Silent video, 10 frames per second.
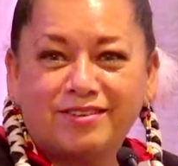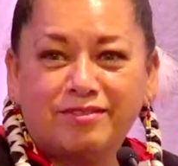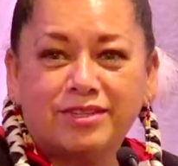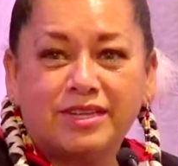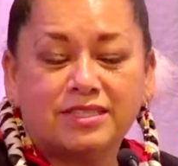
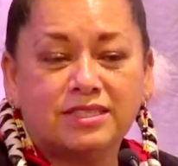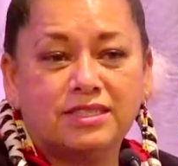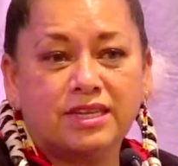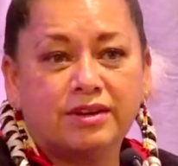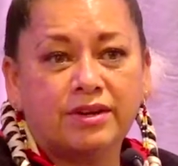where
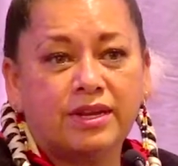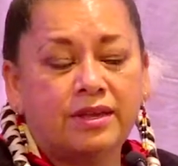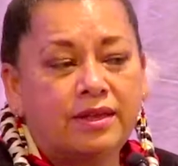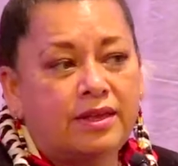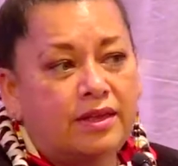necessary.
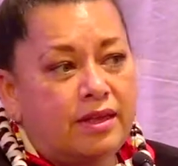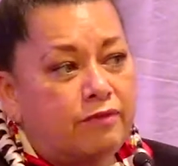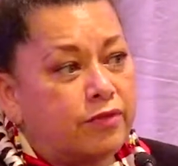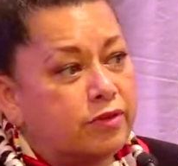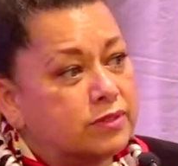
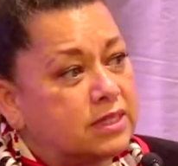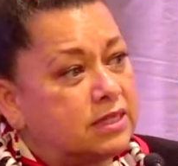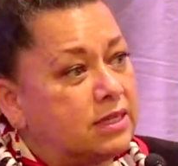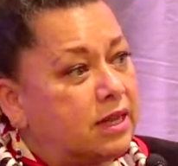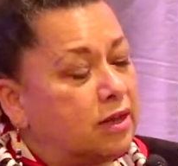And for those that
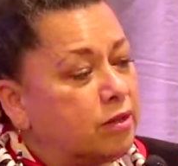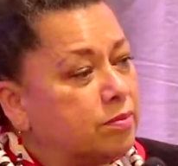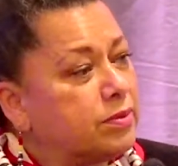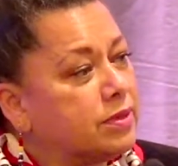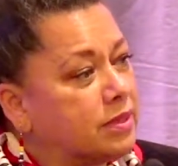need
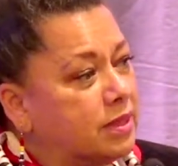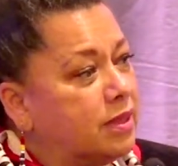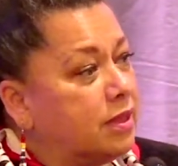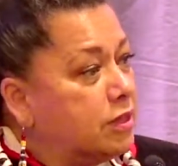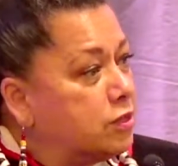help,
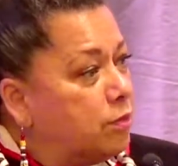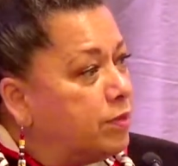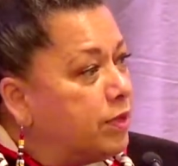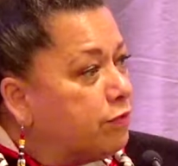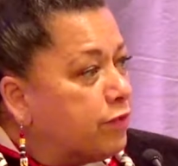don't
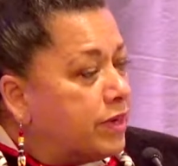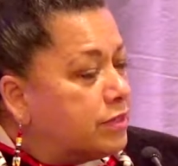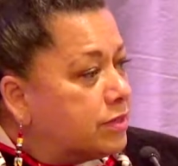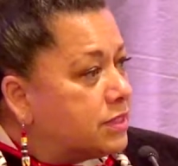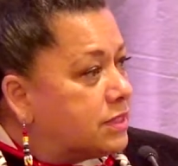be afraid
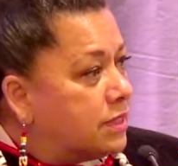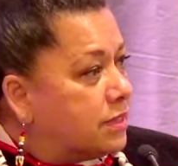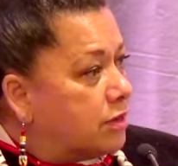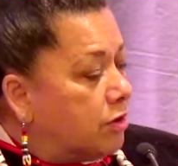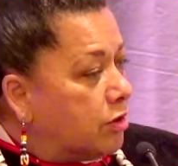to extend
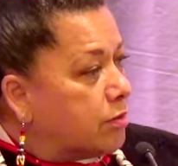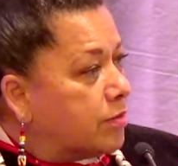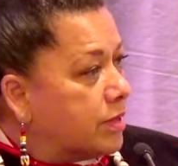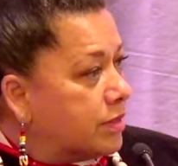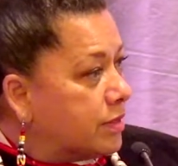an arm
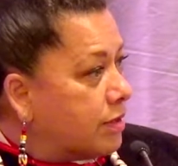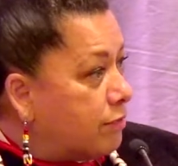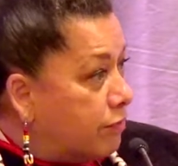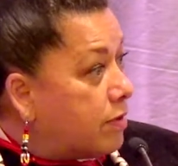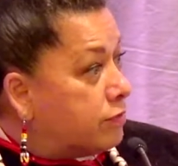
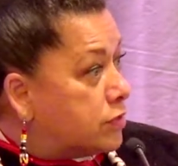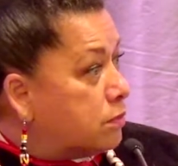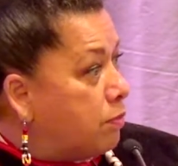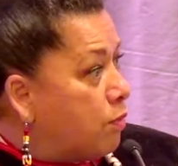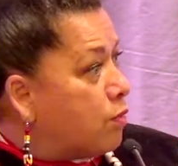of
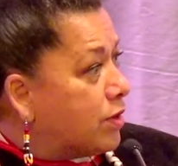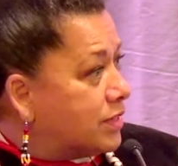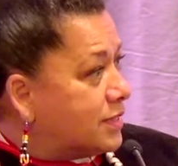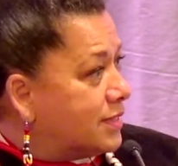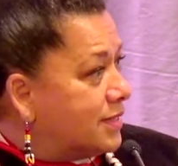
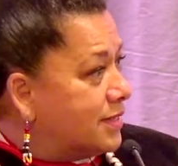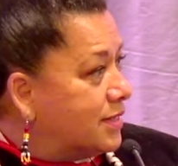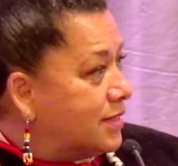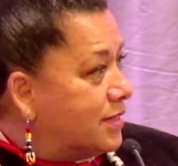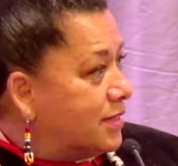support
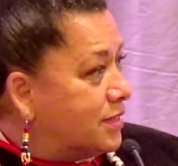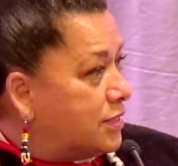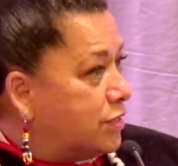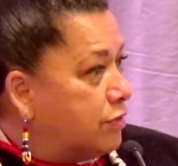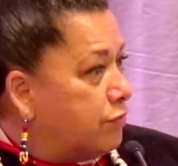
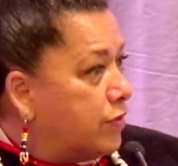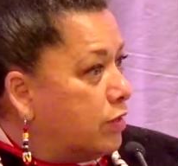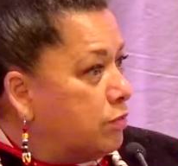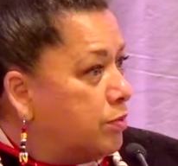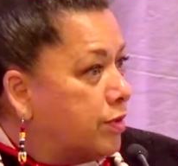to your
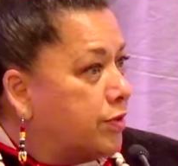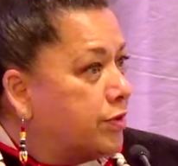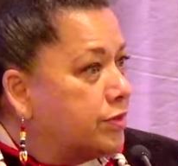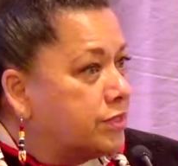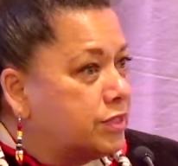fellow
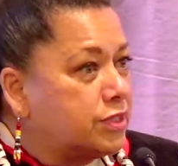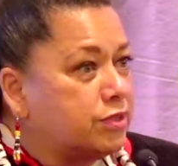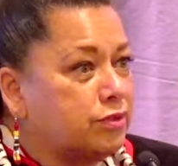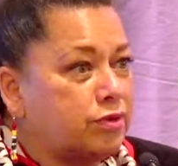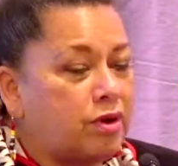brother or
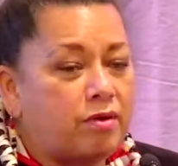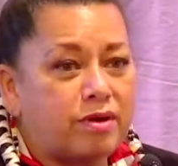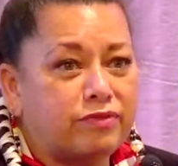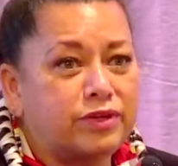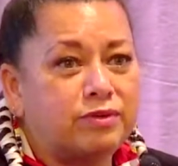sister or
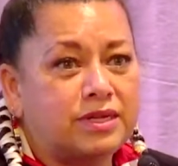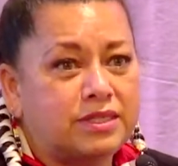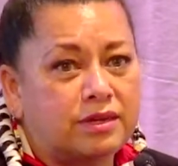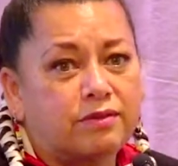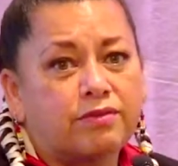however you
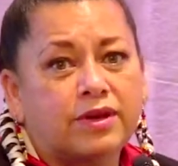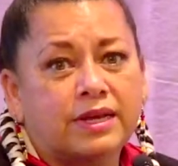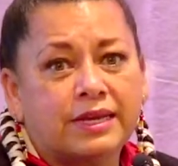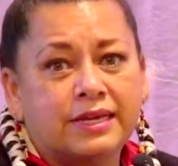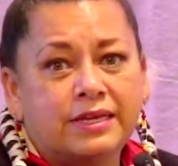
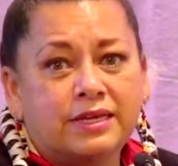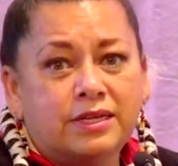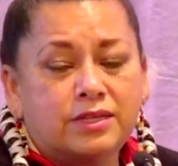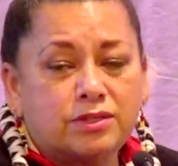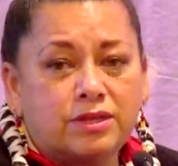identify,
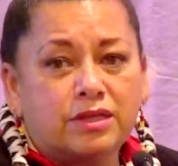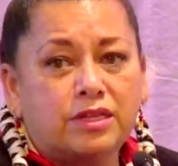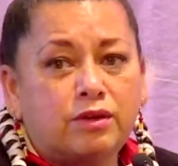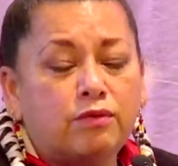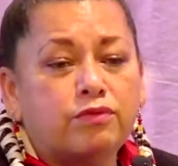so that they
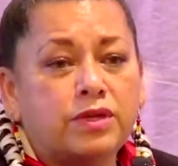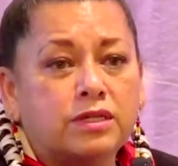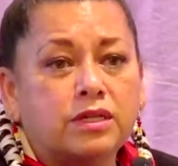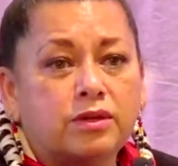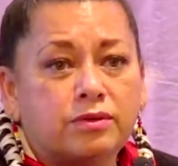don't feel
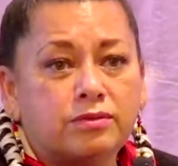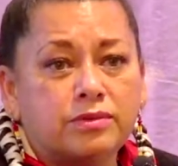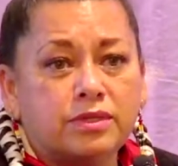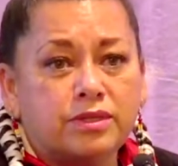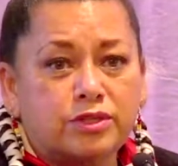
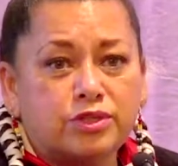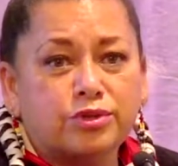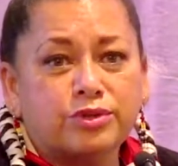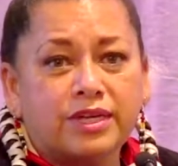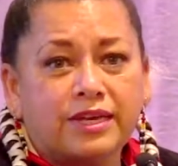alone in the
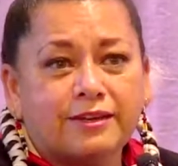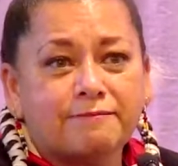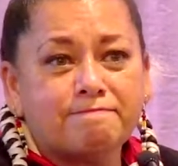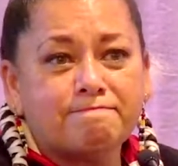journey.